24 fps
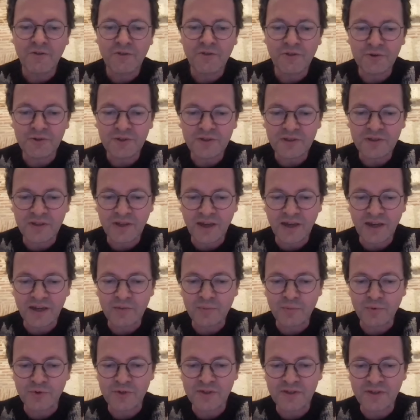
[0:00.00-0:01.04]

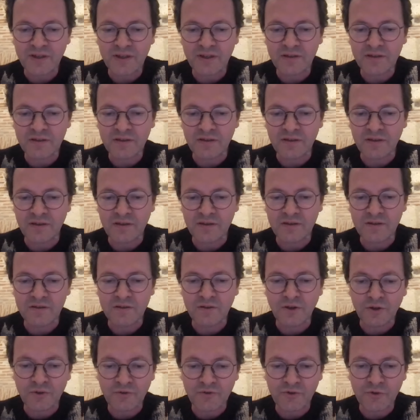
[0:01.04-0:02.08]
38% is
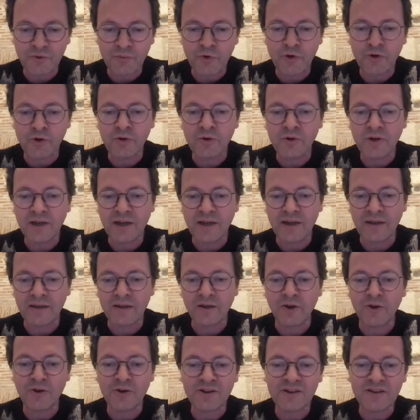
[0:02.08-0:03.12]
nonverbal, and
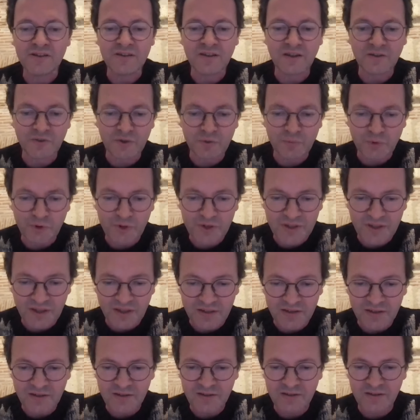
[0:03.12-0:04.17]
only
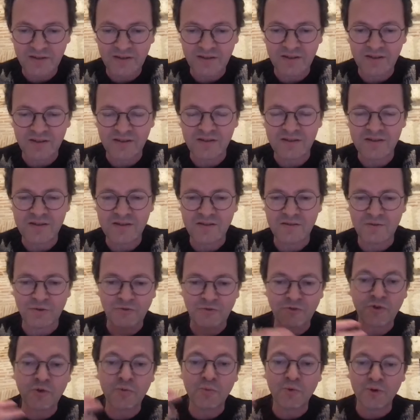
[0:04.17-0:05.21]
7% is the
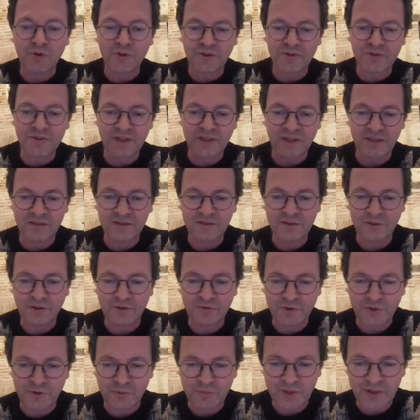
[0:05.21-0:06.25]
verbal content
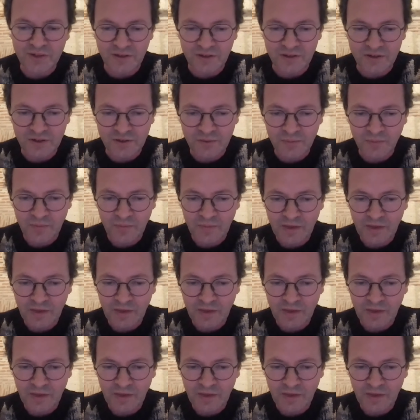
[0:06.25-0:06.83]
of your message.